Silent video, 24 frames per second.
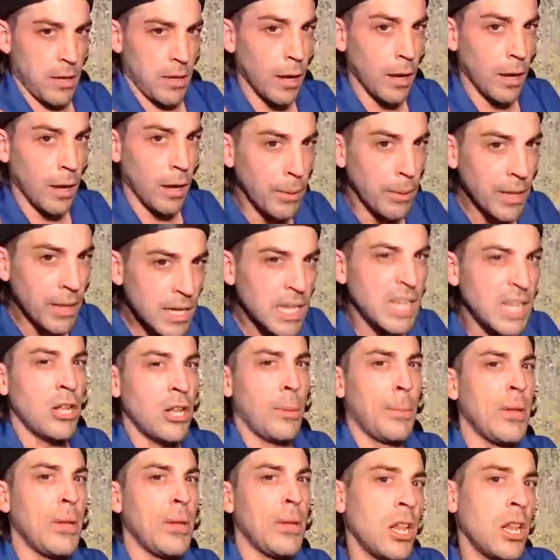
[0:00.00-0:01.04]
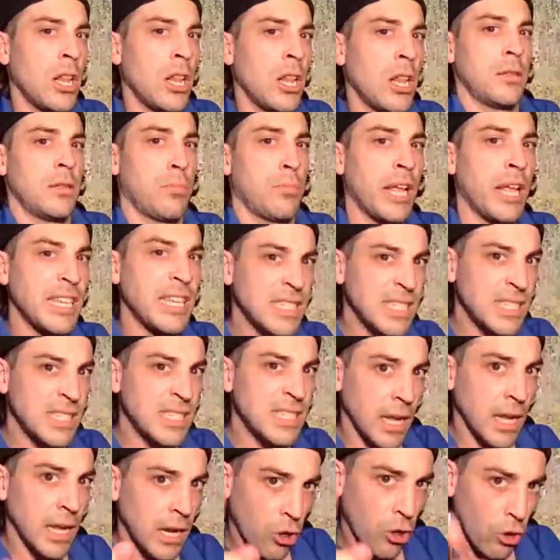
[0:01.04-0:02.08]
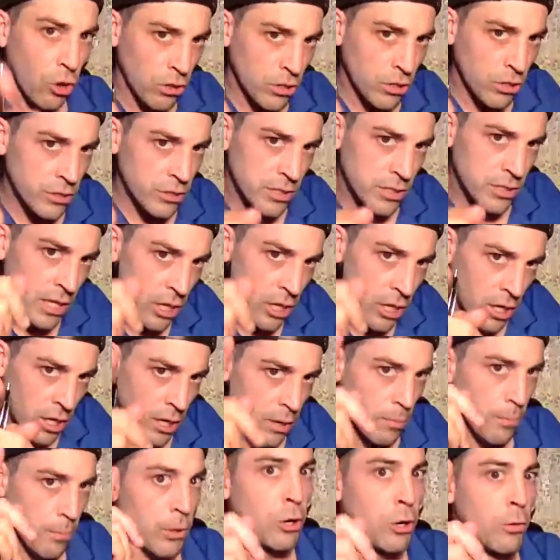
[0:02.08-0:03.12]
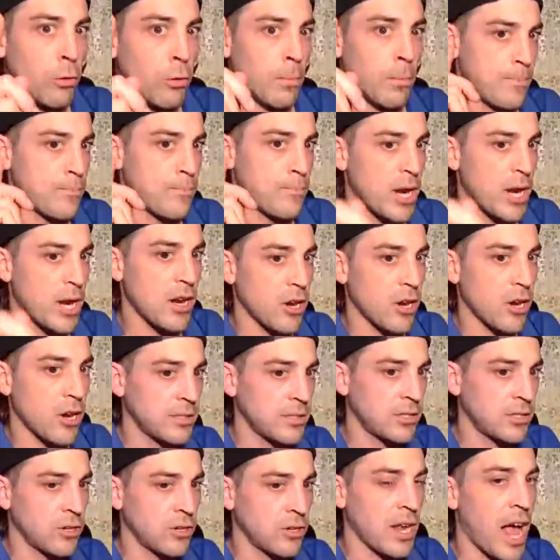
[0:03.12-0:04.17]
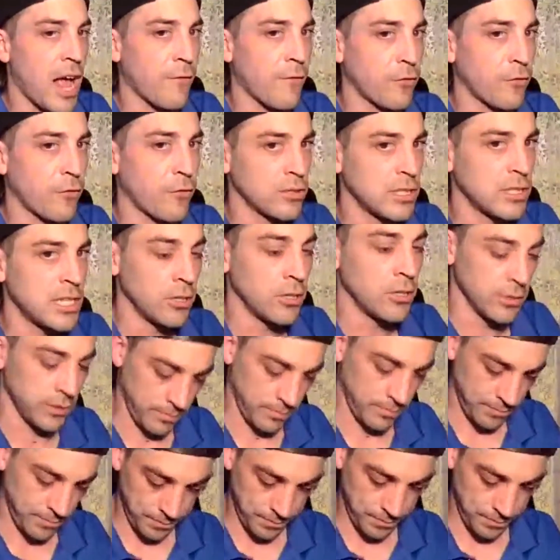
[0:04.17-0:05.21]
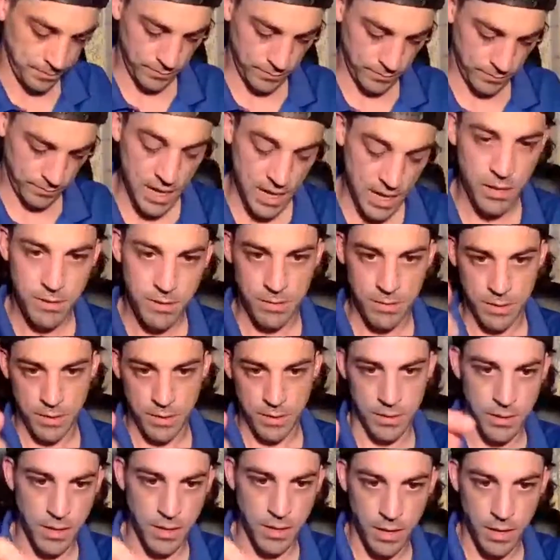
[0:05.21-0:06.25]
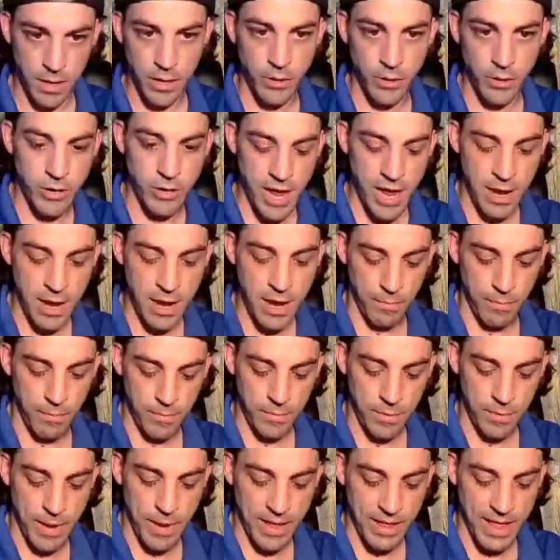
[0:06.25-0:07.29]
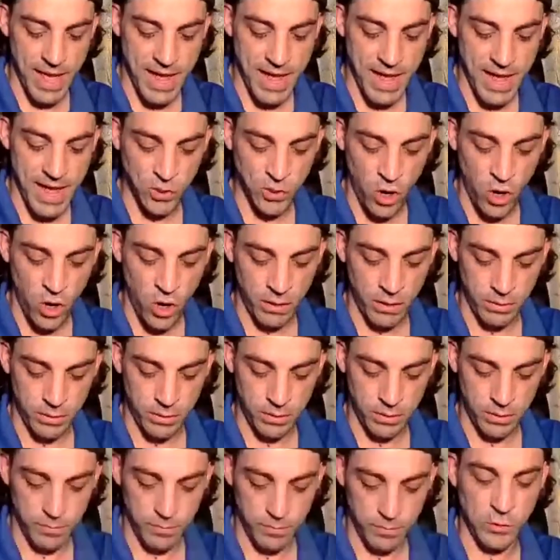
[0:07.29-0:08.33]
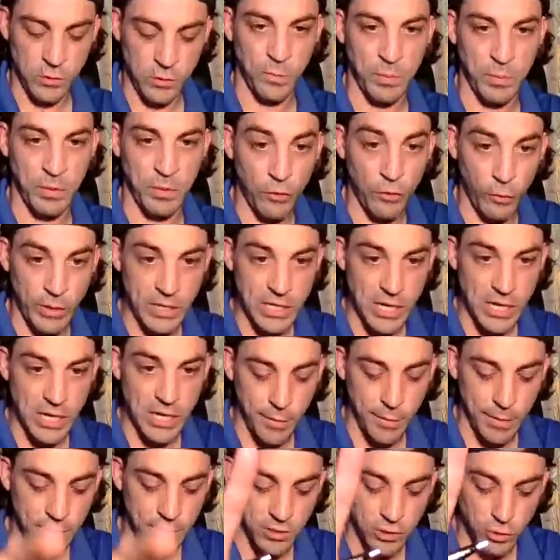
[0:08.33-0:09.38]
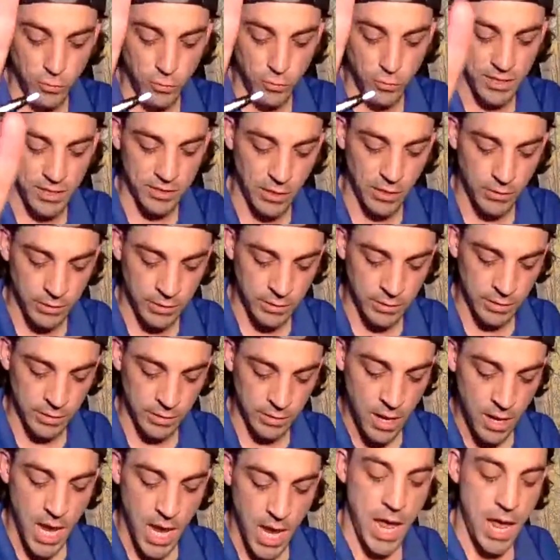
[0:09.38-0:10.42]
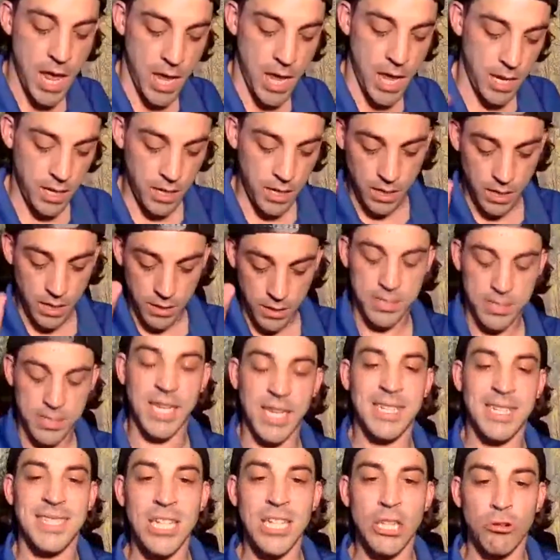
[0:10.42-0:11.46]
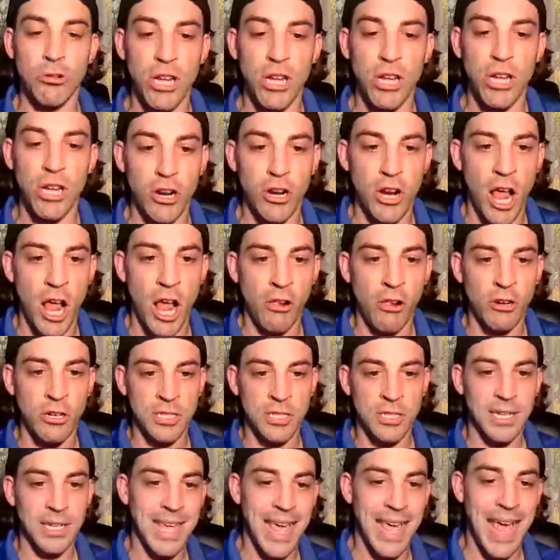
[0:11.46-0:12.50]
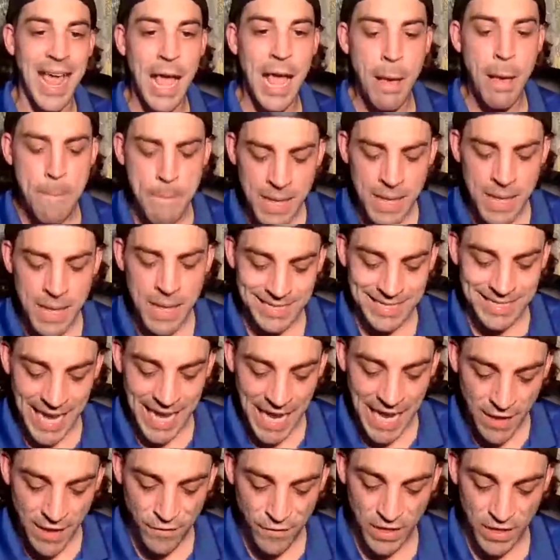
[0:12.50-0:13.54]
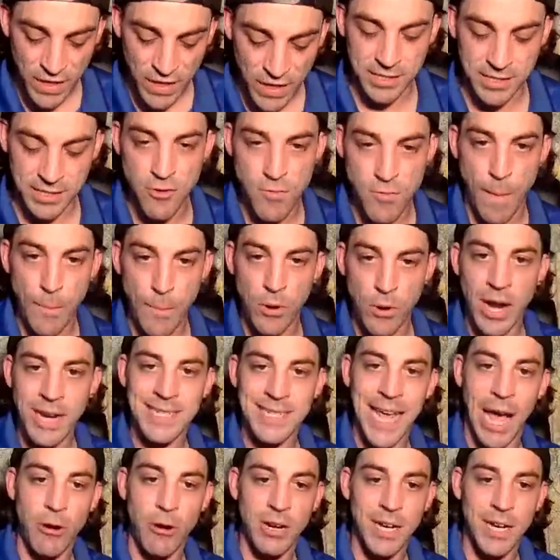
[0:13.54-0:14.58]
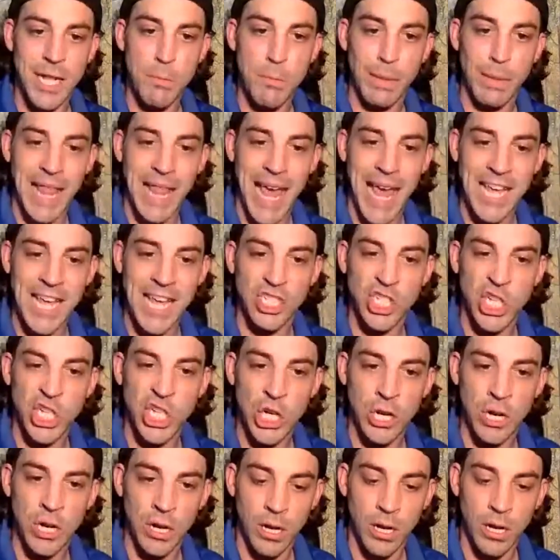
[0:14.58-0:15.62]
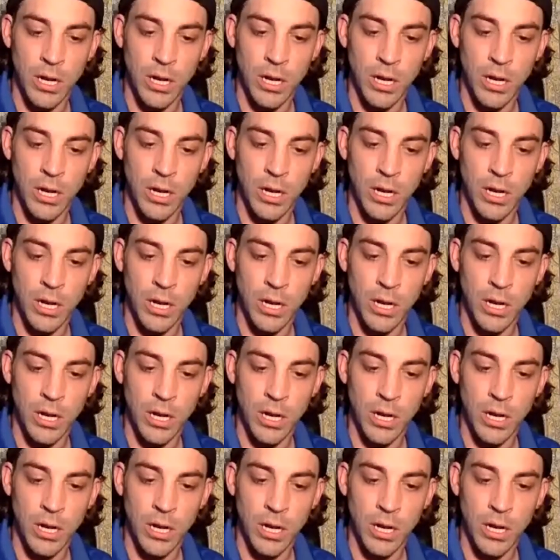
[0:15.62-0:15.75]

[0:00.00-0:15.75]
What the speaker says: abilityable places on holes here, boom. Brandon Harkins is your guy for those eagles. Another name, my last one, before we talk about the 2 Minnesotans. $6,300. Cam Davis. Do you remember I touted him last year?